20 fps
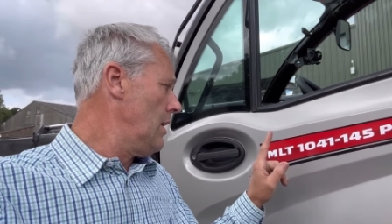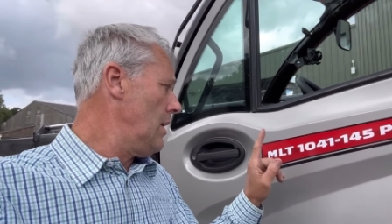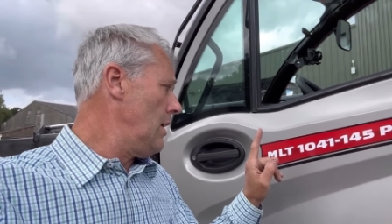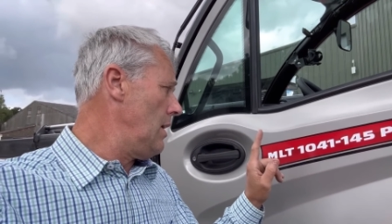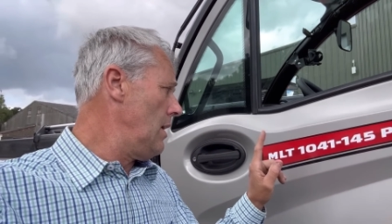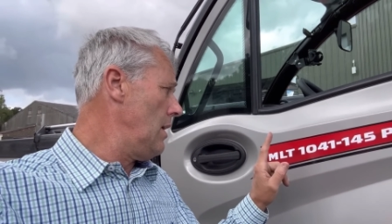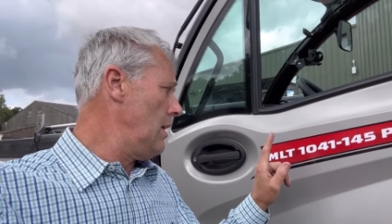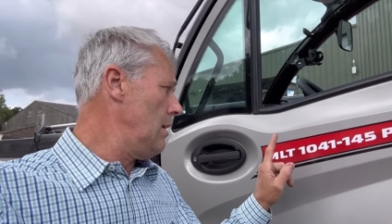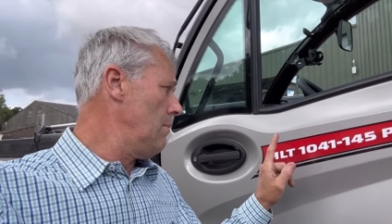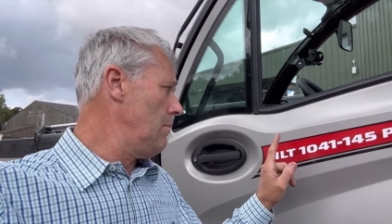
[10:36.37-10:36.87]

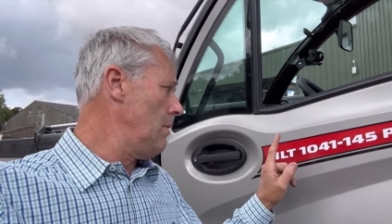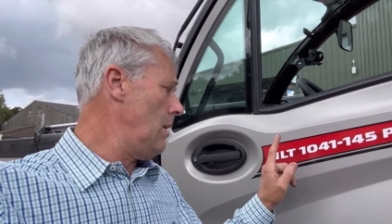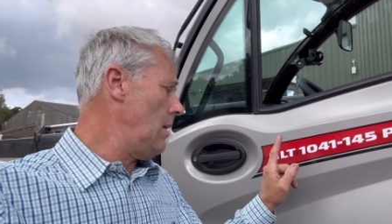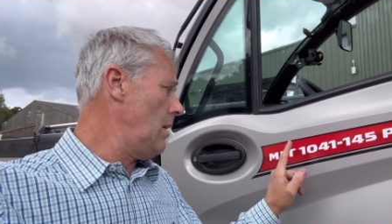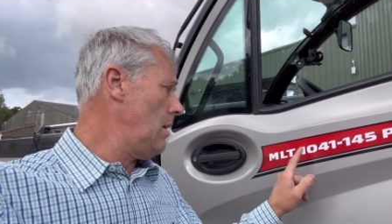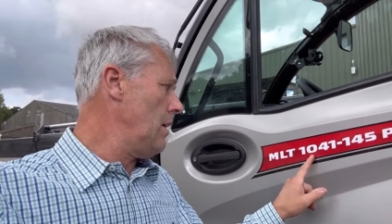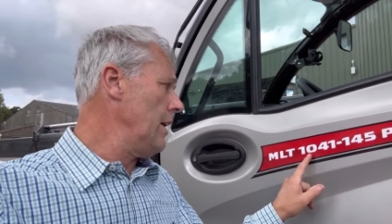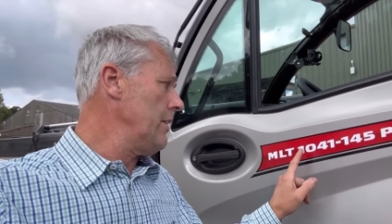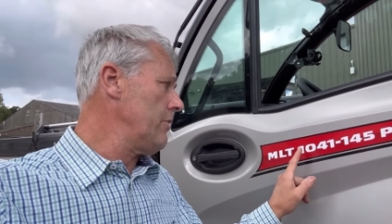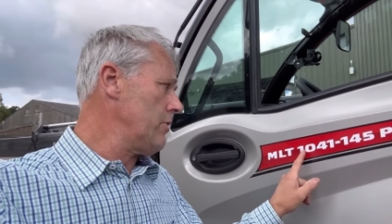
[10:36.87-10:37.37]
um,
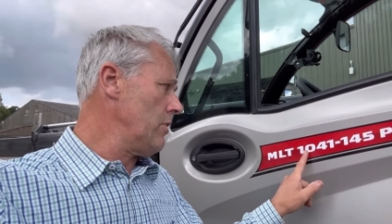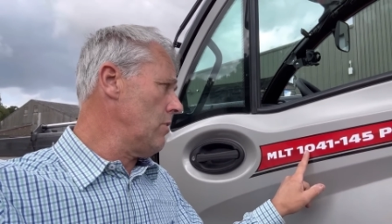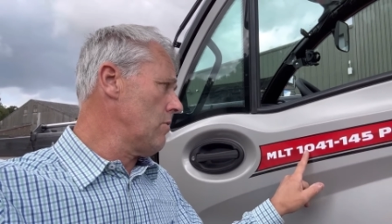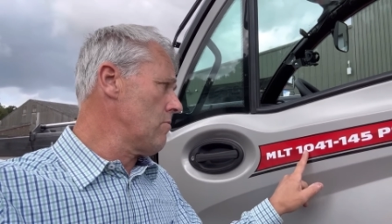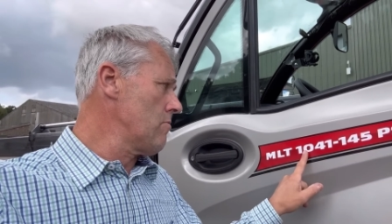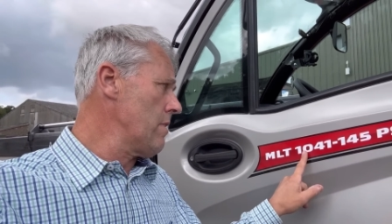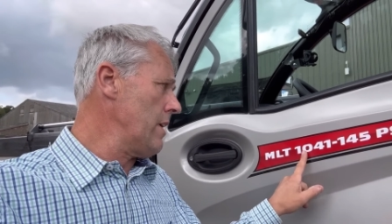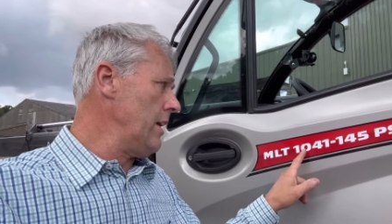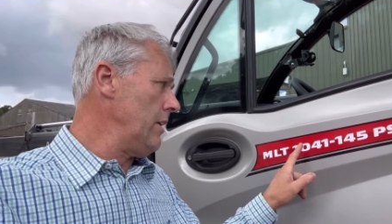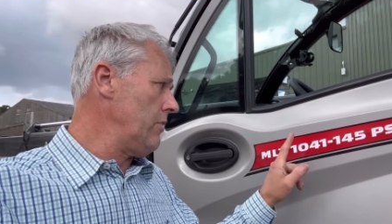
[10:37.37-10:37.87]
height
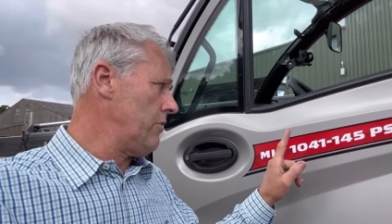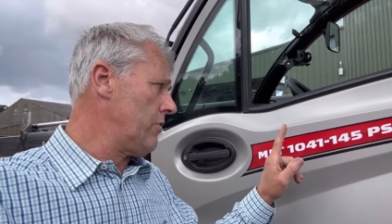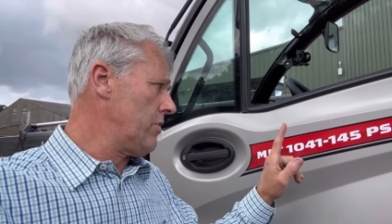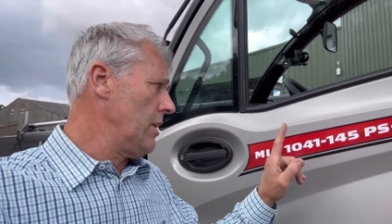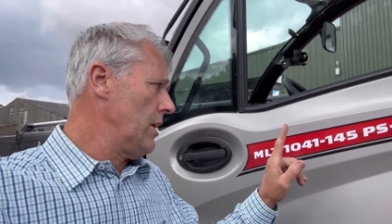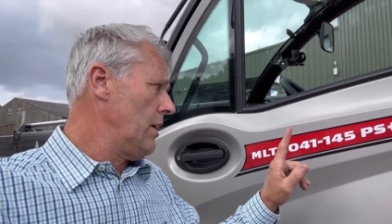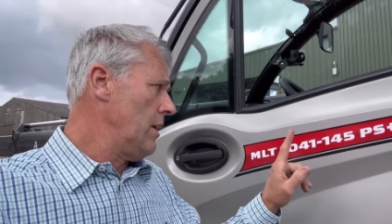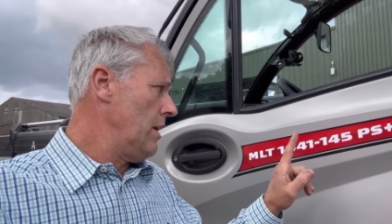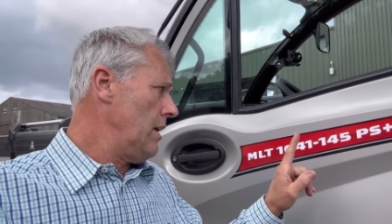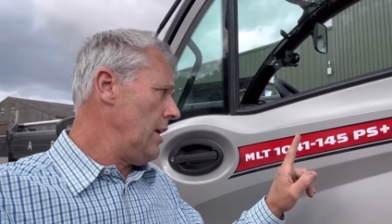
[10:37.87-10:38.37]
and reach
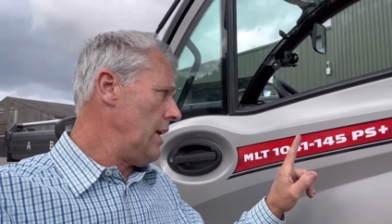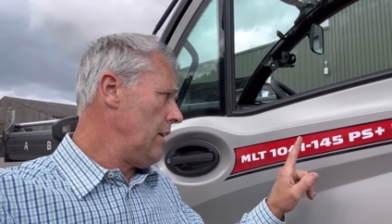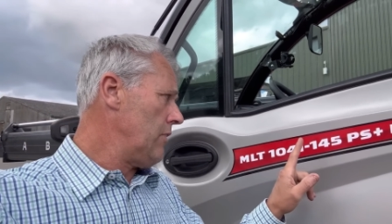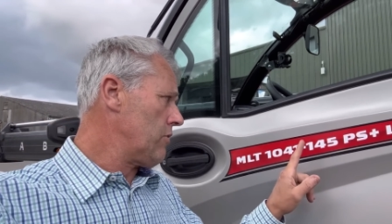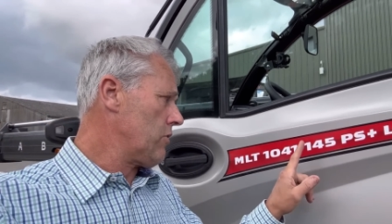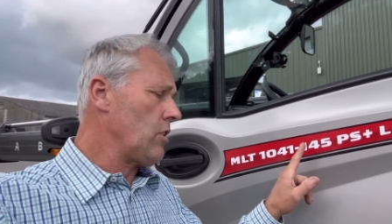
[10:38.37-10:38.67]
it's